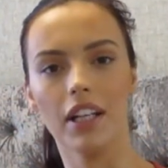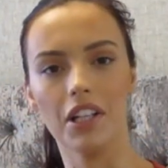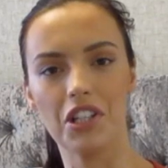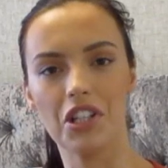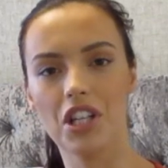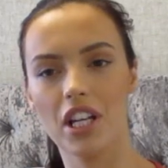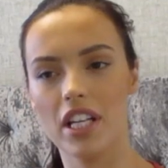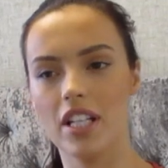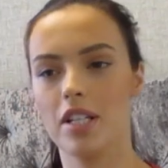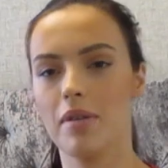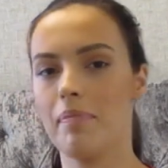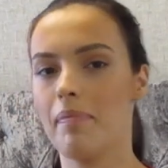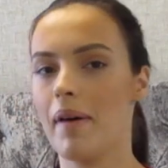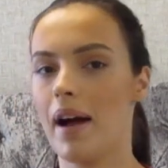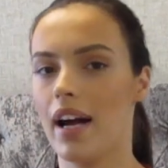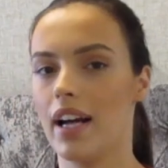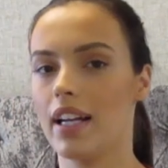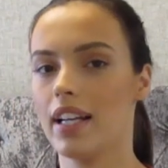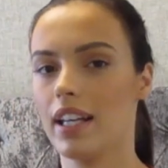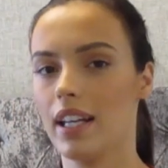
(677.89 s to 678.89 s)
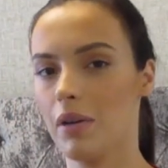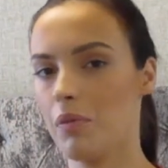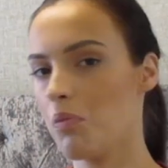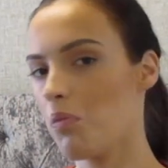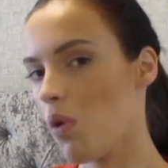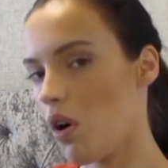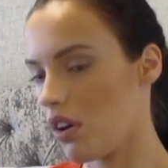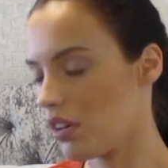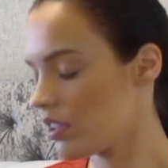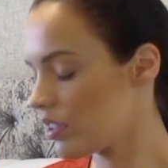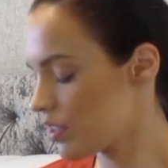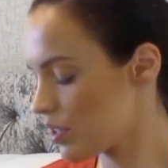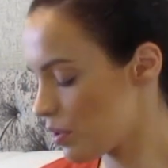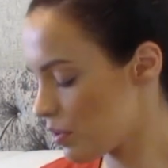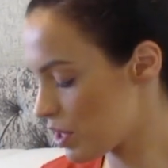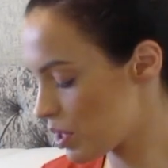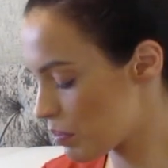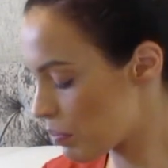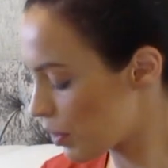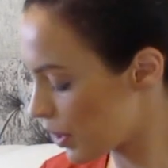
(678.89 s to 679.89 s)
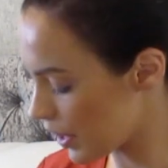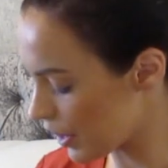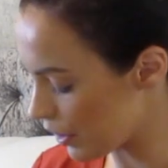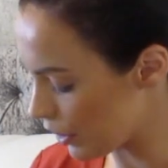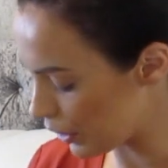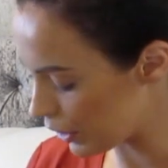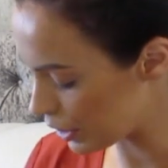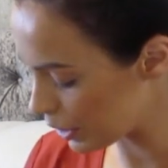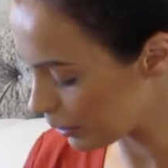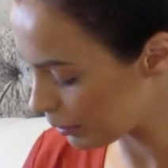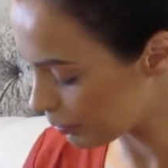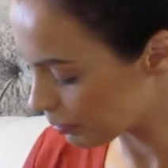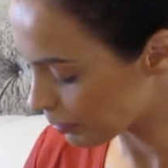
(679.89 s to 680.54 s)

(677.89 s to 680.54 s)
and changing bag in one. So it's pretty good.